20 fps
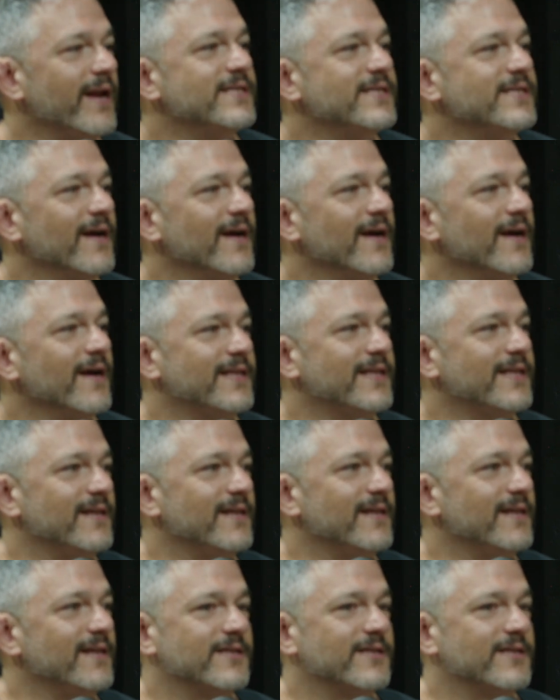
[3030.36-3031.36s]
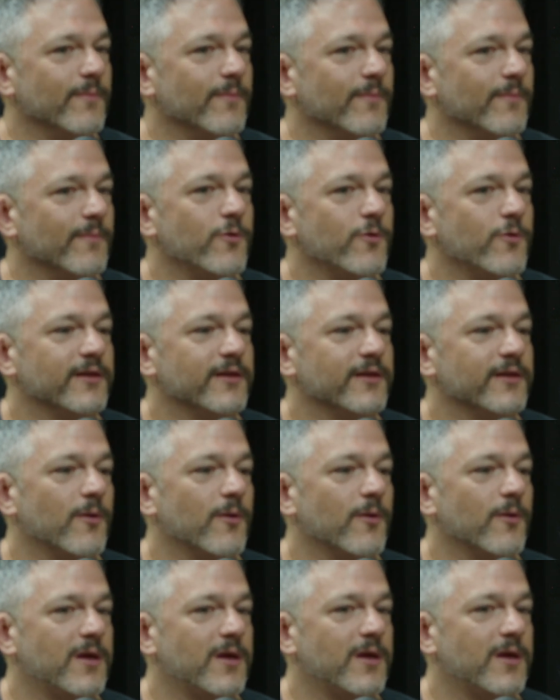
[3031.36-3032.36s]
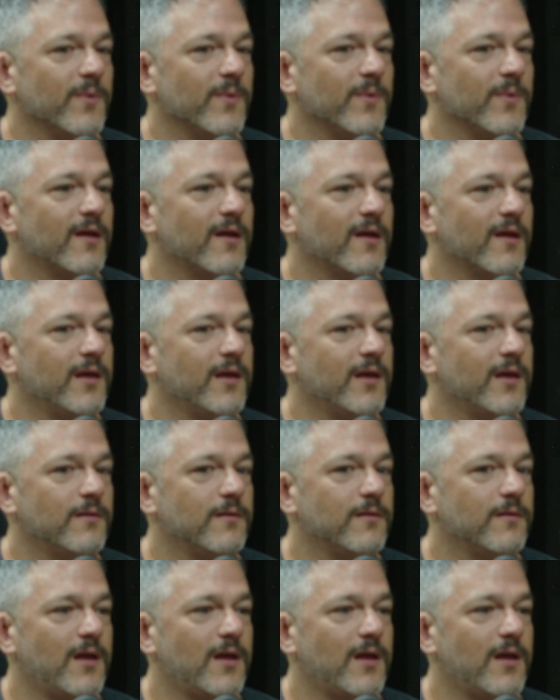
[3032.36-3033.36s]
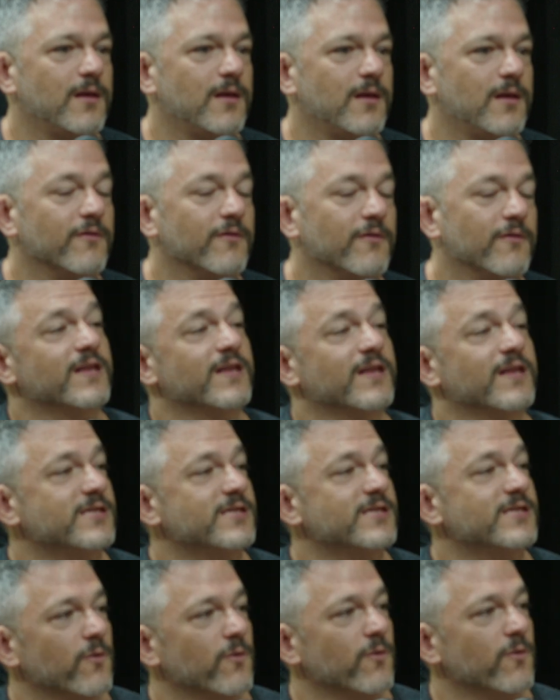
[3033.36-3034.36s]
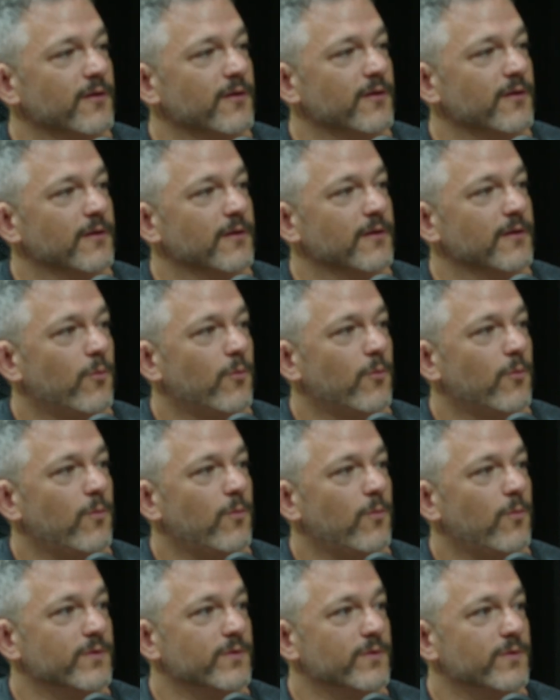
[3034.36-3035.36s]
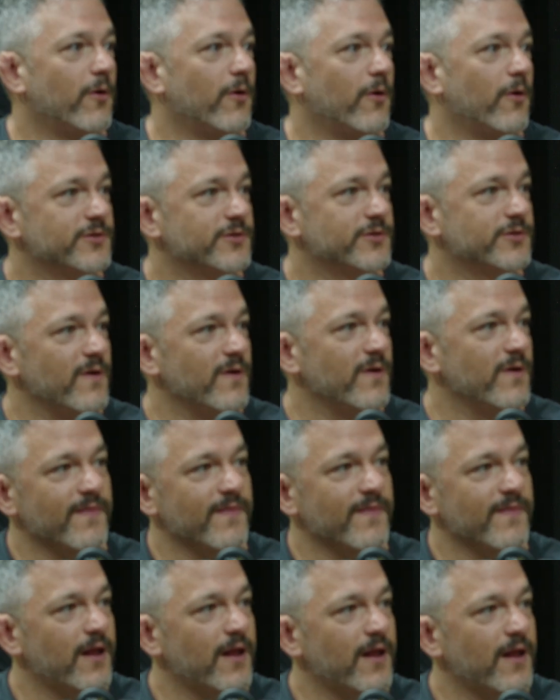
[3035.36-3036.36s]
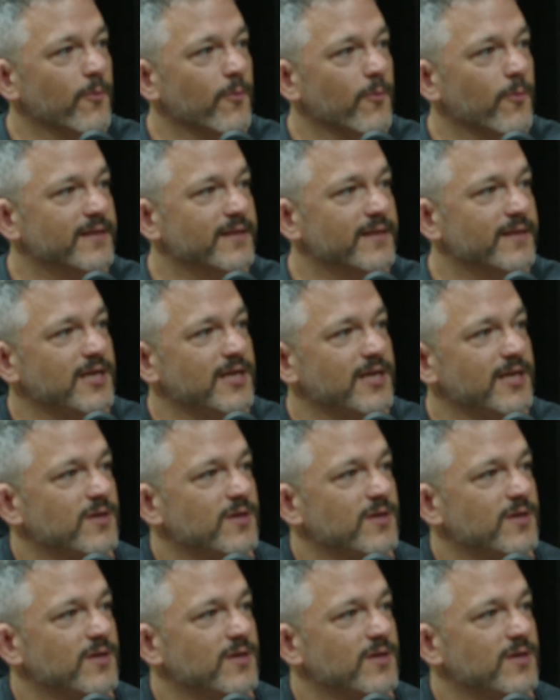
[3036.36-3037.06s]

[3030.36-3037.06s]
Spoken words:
nuts that somebody who ended up becoming a convicted serial killer was also in that orbit at the same time.